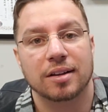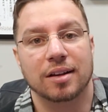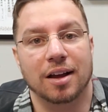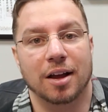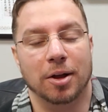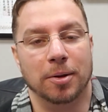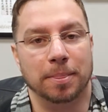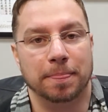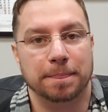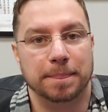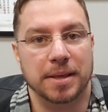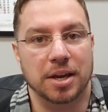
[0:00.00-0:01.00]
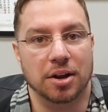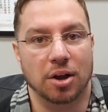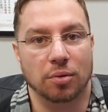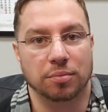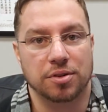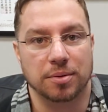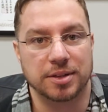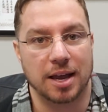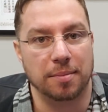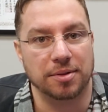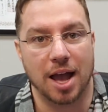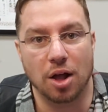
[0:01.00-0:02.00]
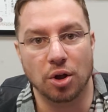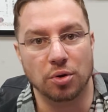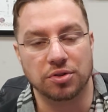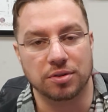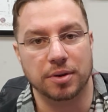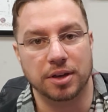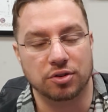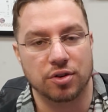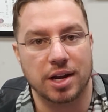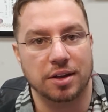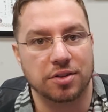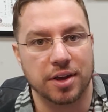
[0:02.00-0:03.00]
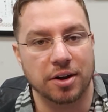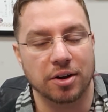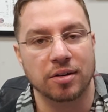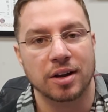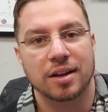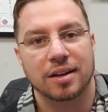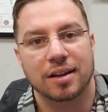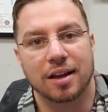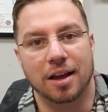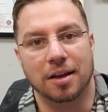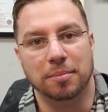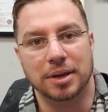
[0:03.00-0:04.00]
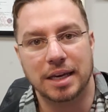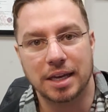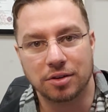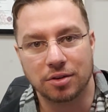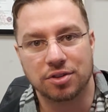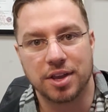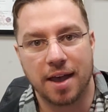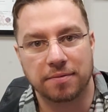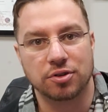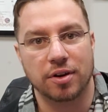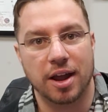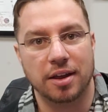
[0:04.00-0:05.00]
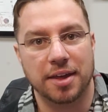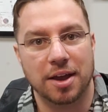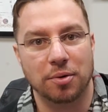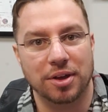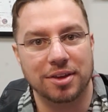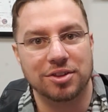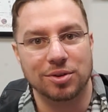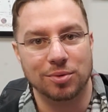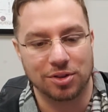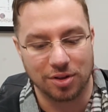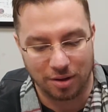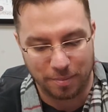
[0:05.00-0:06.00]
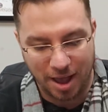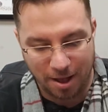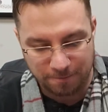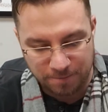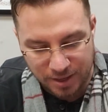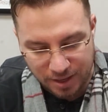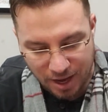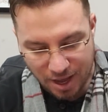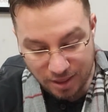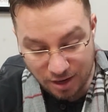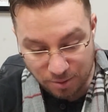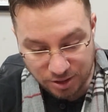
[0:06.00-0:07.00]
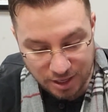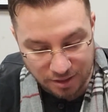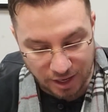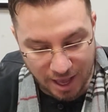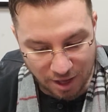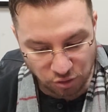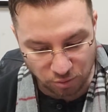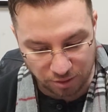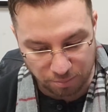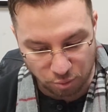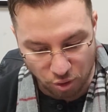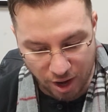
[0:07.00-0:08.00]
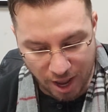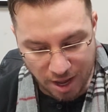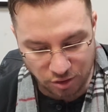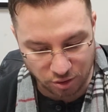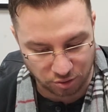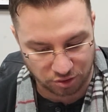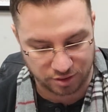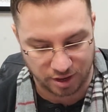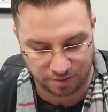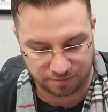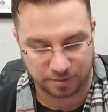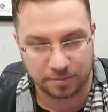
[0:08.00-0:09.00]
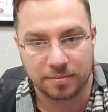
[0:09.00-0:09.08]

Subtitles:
You know, sometimes I'll host and be in a training center, but get your staff trained. That way they see what it's all about. And then number 10, the last one, brand your stuff.